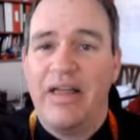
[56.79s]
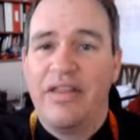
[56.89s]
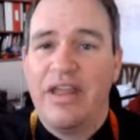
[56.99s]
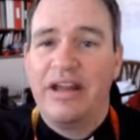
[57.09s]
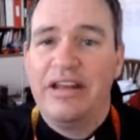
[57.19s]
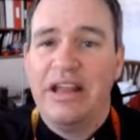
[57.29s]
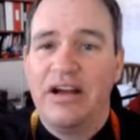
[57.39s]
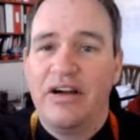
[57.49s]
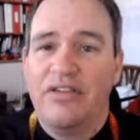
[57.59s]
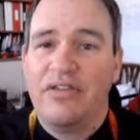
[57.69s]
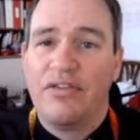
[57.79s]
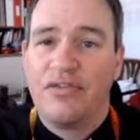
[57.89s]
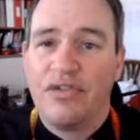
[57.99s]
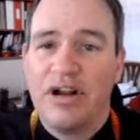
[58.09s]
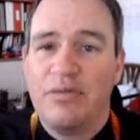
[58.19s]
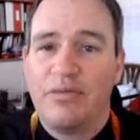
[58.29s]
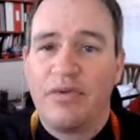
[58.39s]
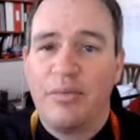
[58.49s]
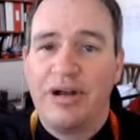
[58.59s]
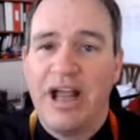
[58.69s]
the idea of freedom
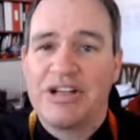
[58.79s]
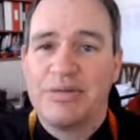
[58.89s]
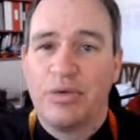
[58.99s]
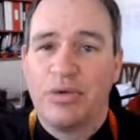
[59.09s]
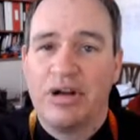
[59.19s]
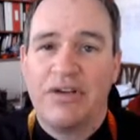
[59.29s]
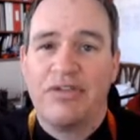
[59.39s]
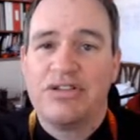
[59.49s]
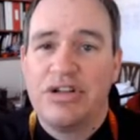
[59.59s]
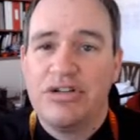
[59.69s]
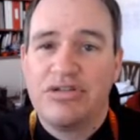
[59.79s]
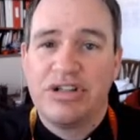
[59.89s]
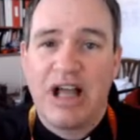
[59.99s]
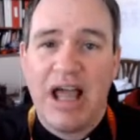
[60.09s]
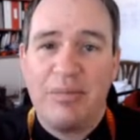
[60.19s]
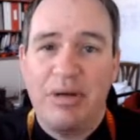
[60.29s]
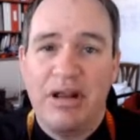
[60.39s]
from attachment or indifference? And you should type